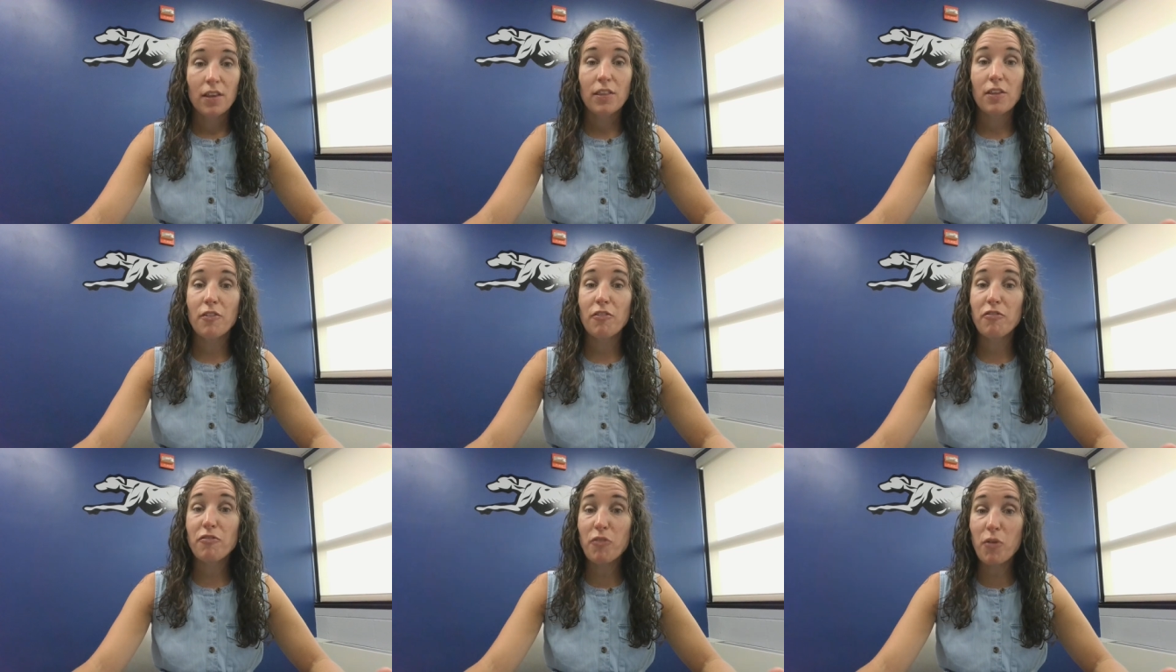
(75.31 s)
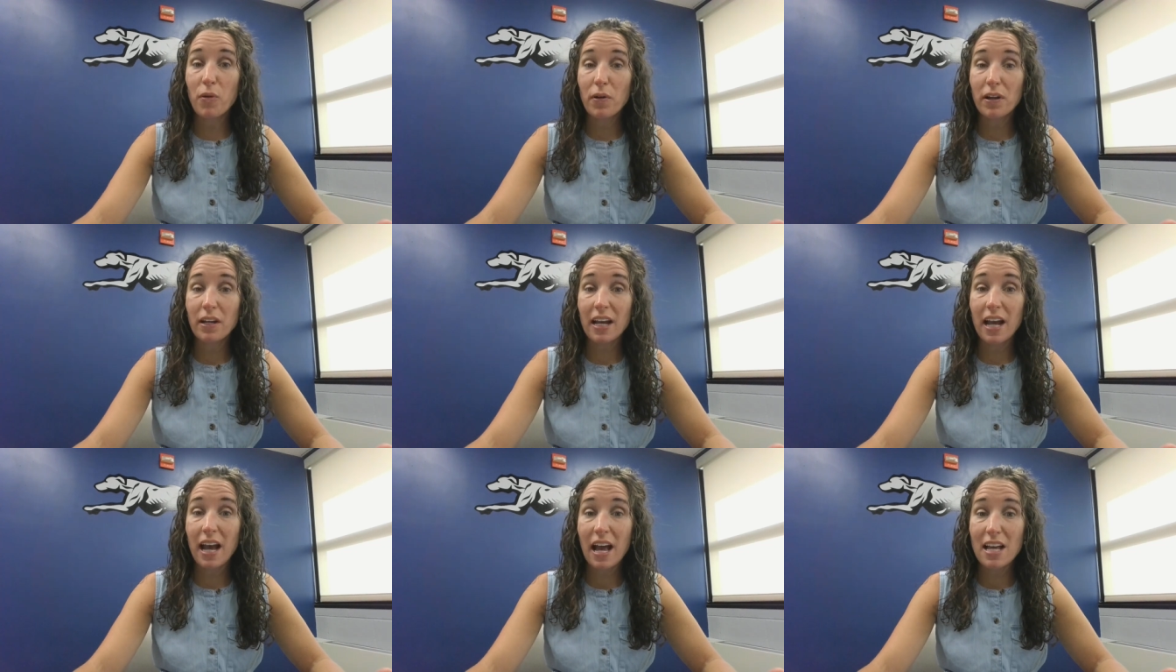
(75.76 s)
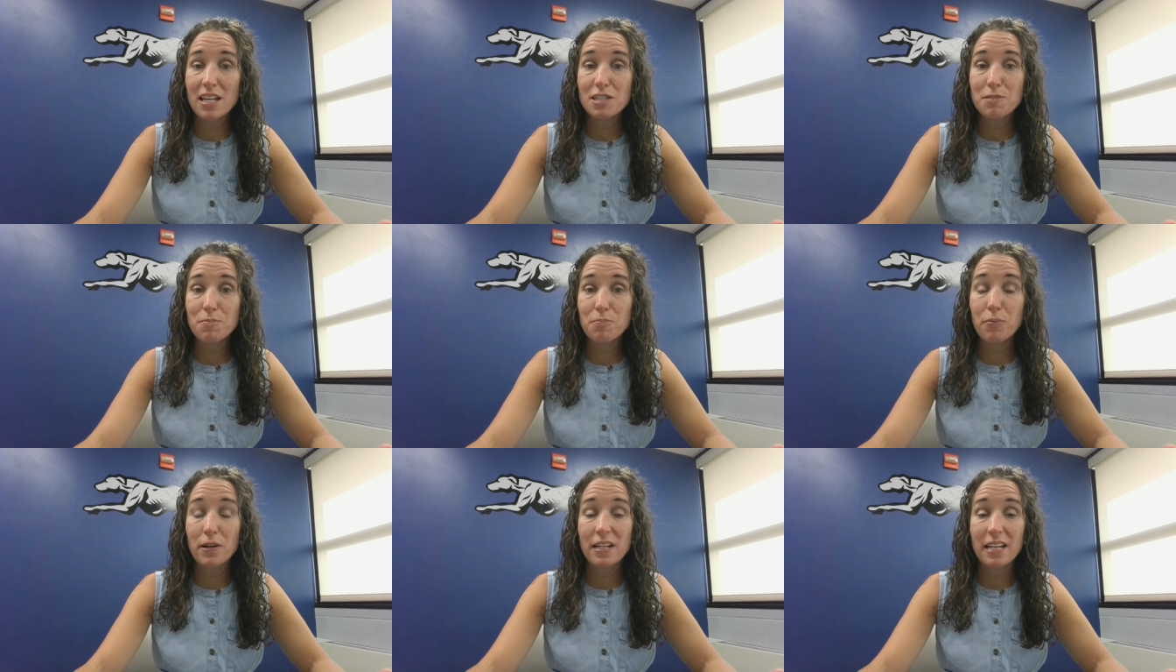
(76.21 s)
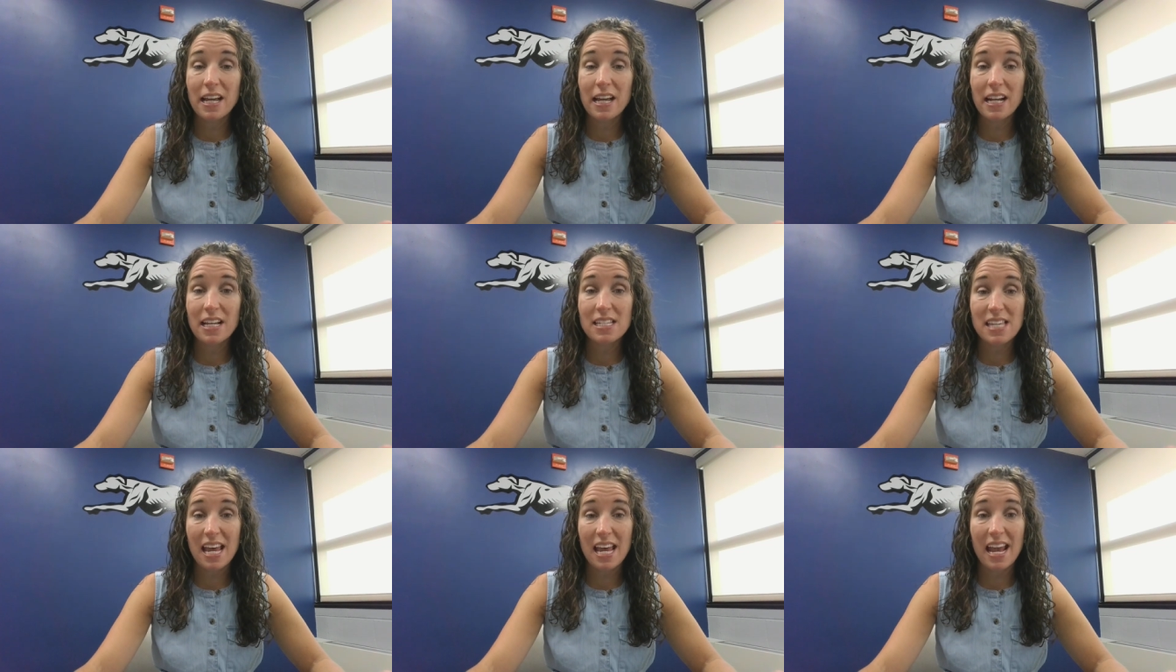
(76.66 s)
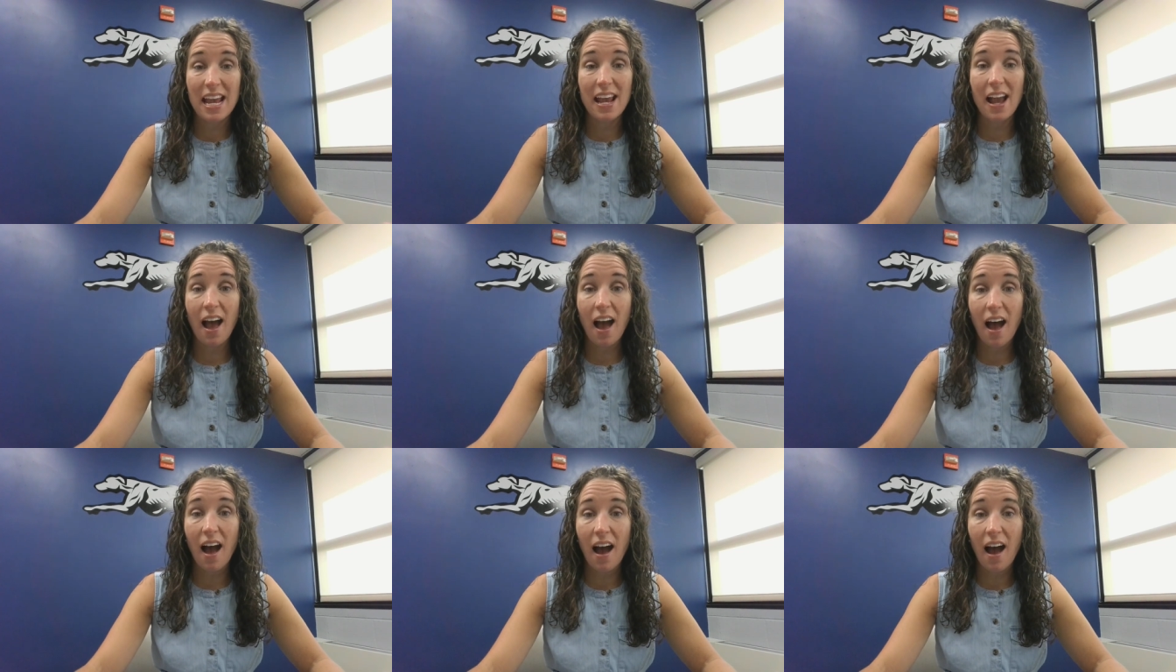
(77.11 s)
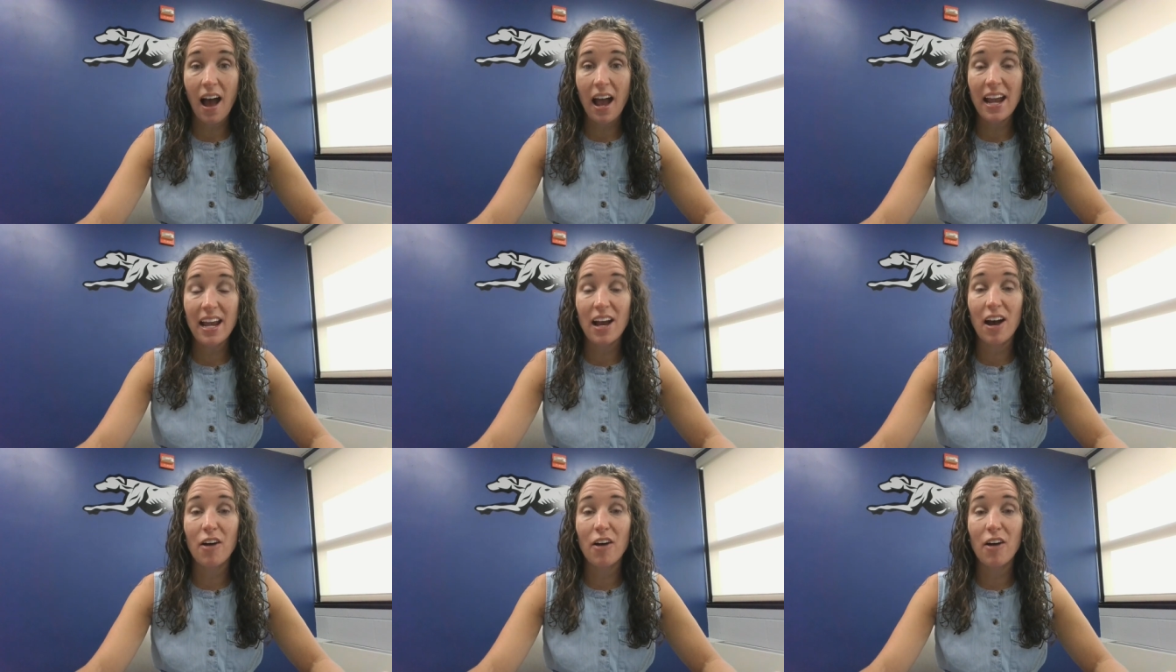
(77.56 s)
The forecast predicts a high